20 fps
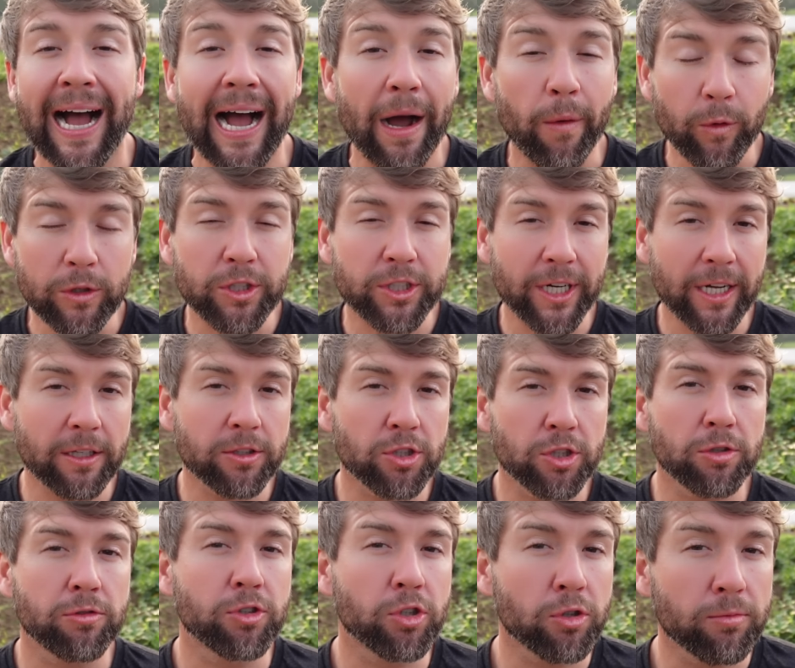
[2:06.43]
I would
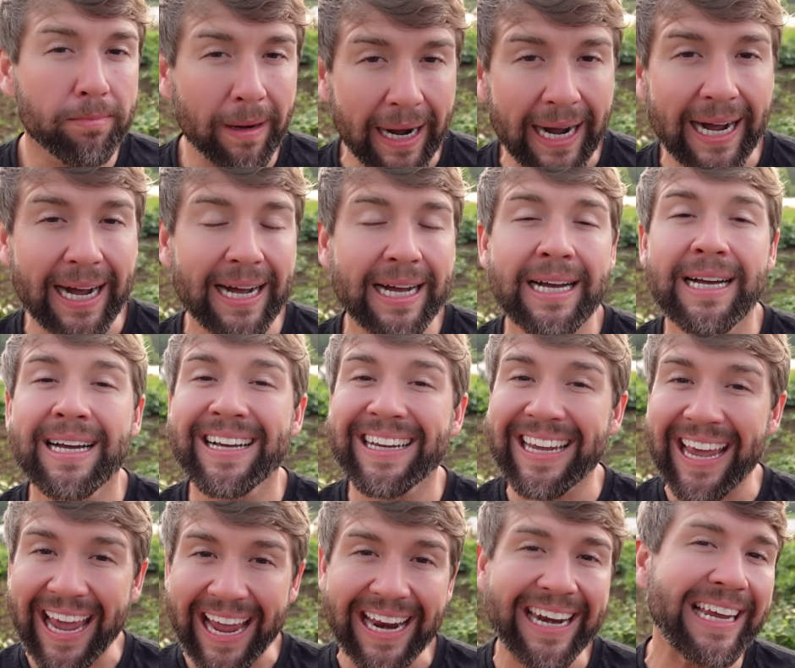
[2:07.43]
challenge you to buy
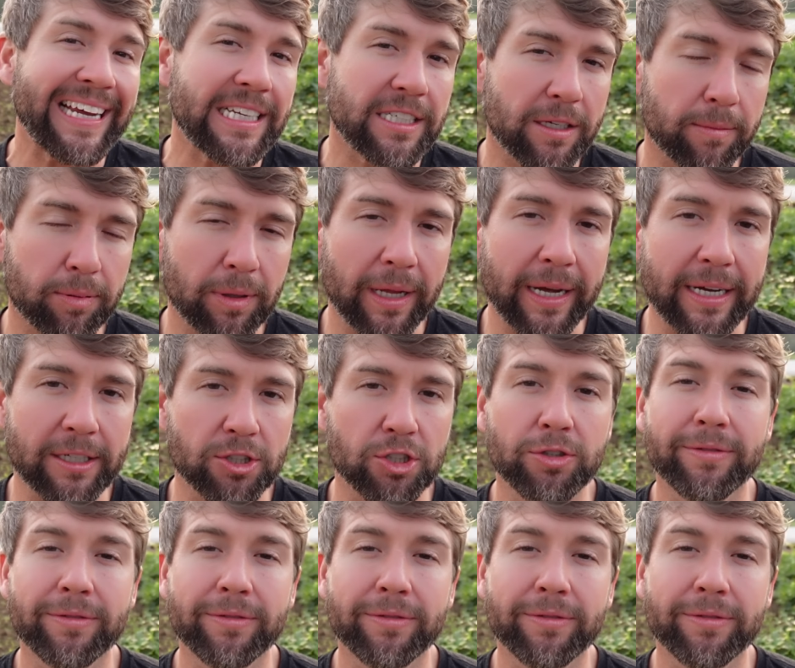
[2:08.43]
canning supplies.